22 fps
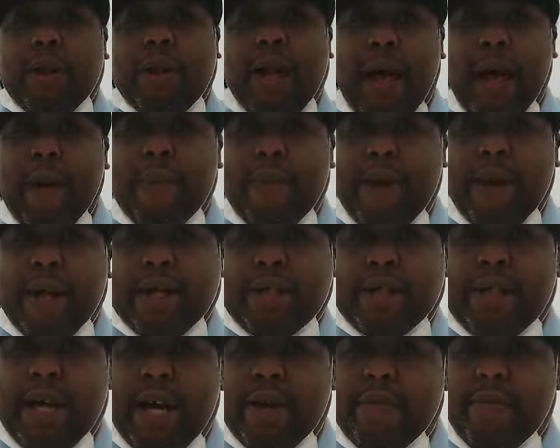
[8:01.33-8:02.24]
that being
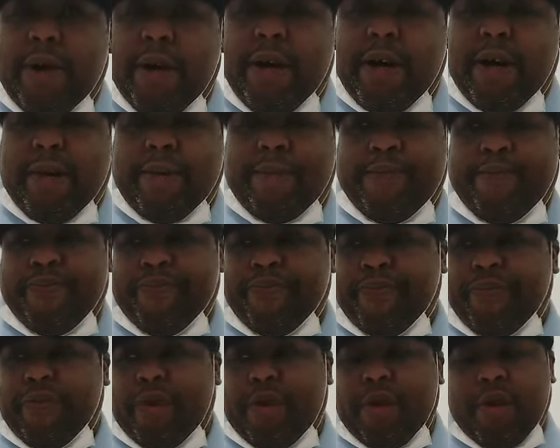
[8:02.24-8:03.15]
said, man,
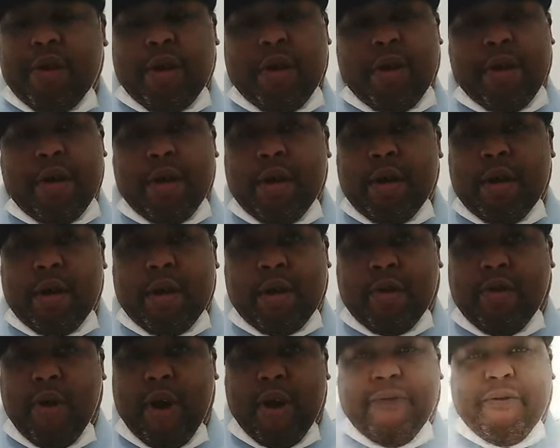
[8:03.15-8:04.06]

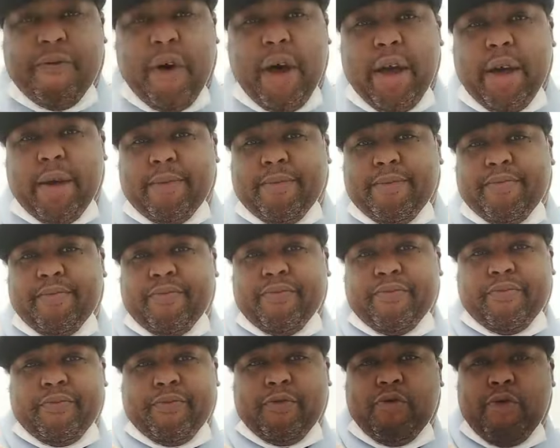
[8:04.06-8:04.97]
great fight,
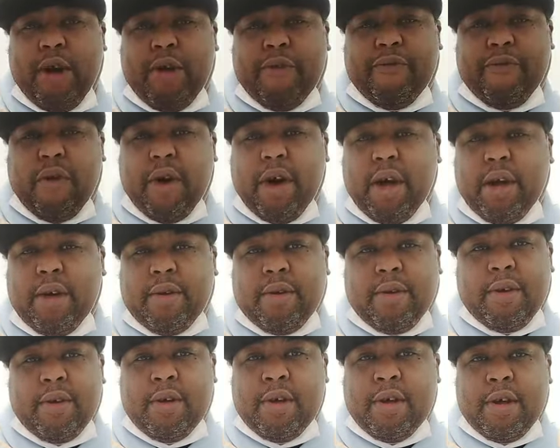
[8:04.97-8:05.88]
great fight.
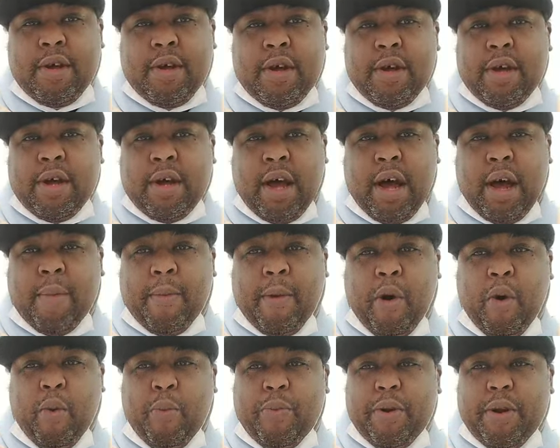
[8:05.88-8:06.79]
I'm
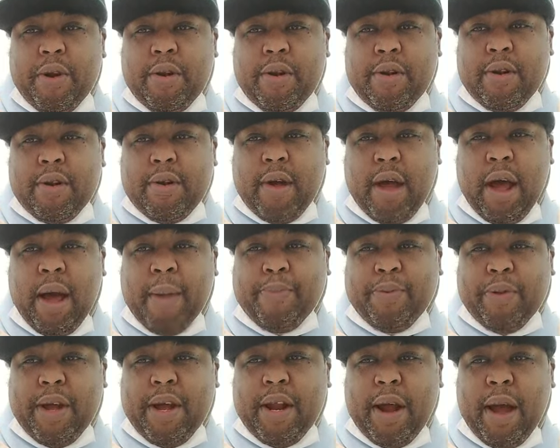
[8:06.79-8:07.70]
hoping. I
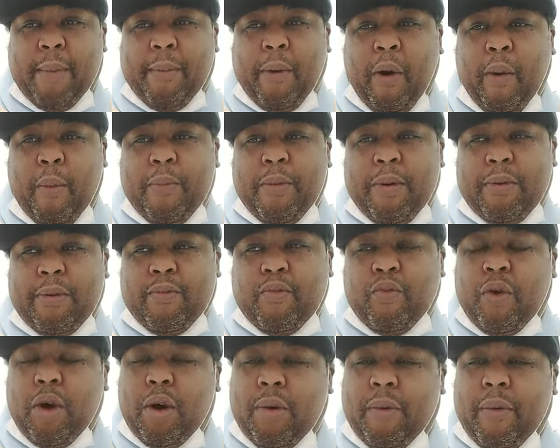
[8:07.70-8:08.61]
plan. I'm hoping.
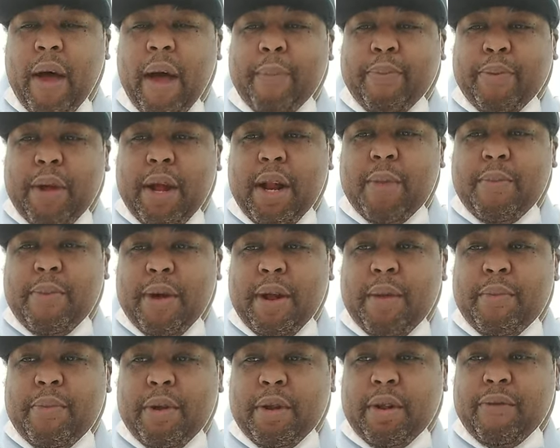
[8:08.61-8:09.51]
Well, I plan to be in
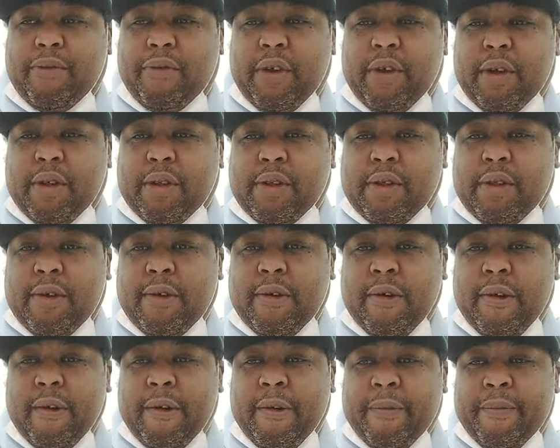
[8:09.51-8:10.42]
the building for this.
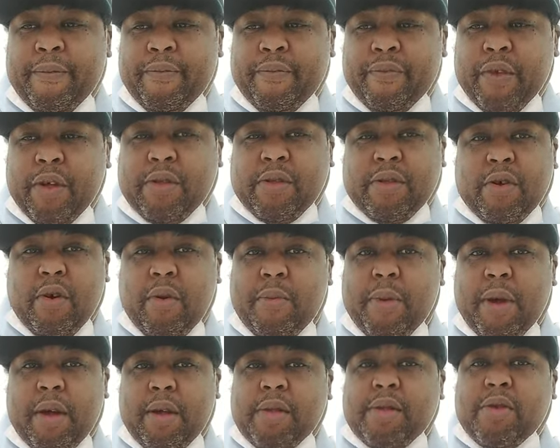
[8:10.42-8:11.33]
This is gonna
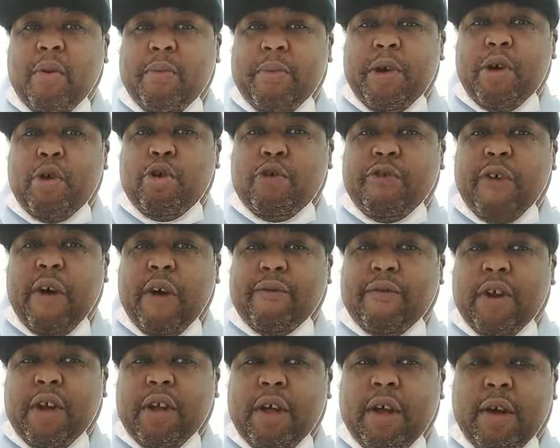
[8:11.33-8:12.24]
be. This is gonna be a huge fight
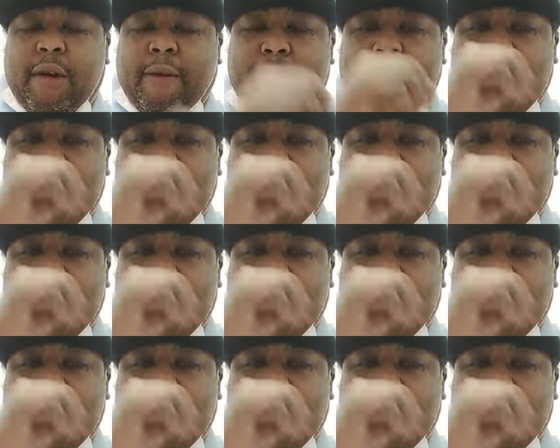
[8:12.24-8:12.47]
for the year.